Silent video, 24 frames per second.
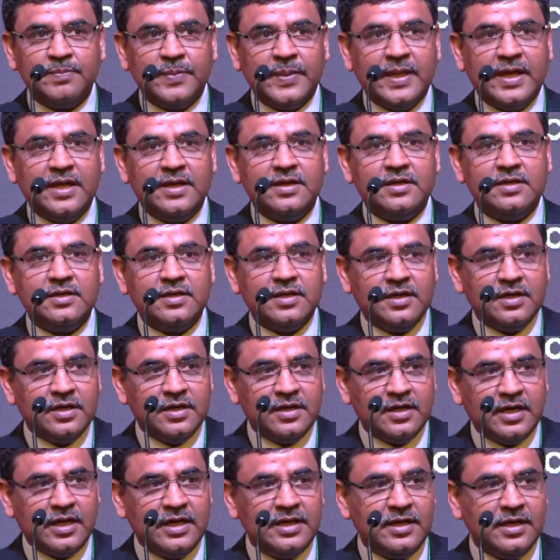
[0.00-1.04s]
and
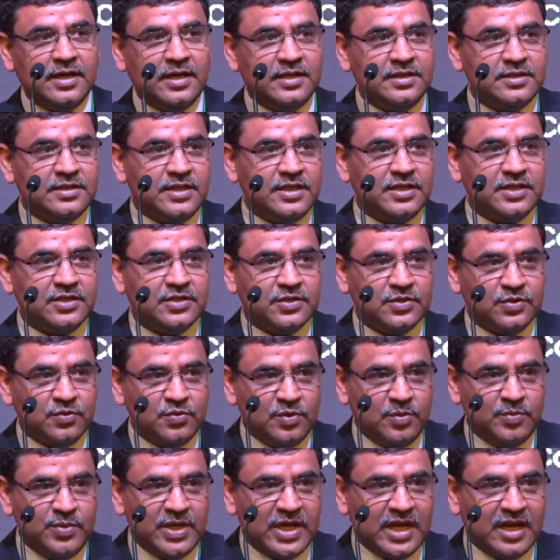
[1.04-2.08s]
I think you
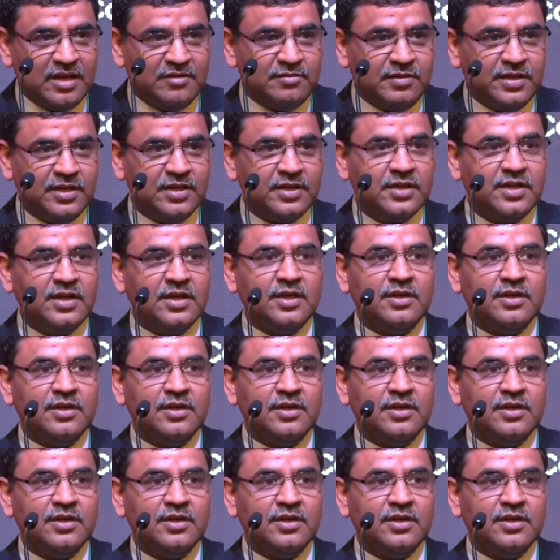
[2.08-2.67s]
will be having